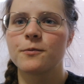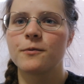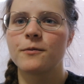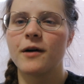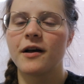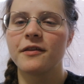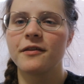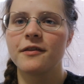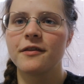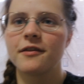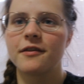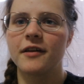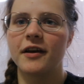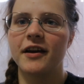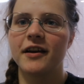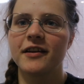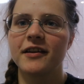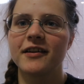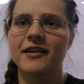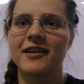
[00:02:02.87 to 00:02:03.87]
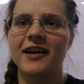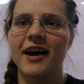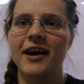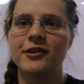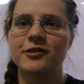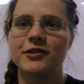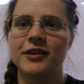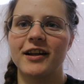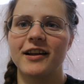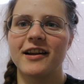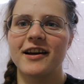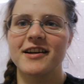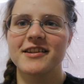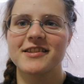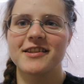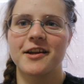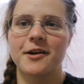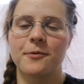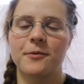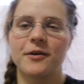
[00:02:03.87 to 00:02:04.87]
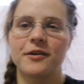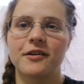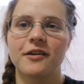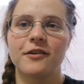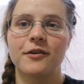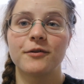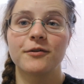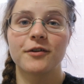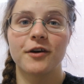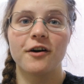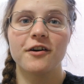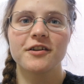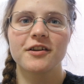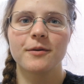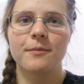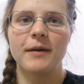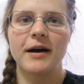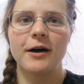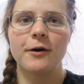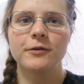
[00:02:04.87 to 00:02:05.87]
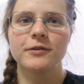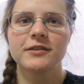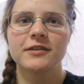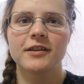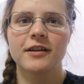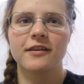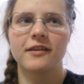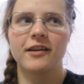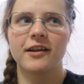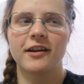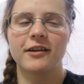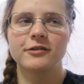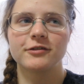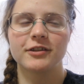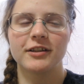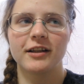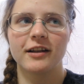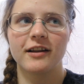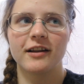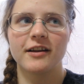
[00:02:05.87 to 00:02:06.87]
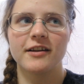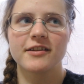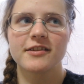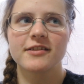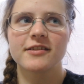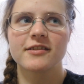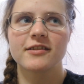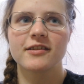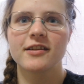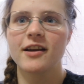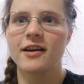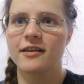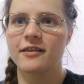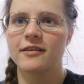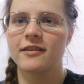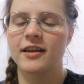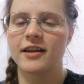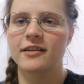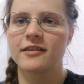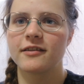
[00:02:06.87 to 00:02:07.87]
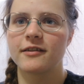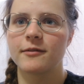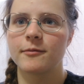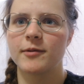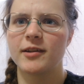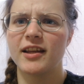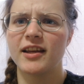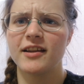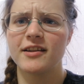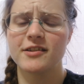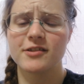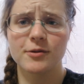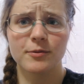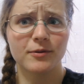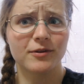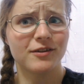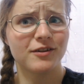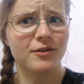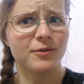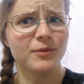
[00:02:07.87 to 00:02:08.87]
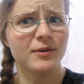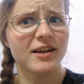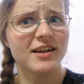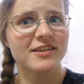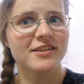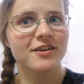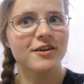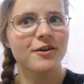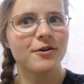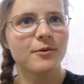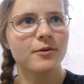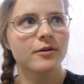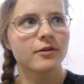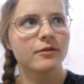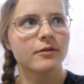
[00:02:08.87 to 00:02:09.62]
one thing I realized that I wanted to talk about, that I realized, yeah, that 2 days ago?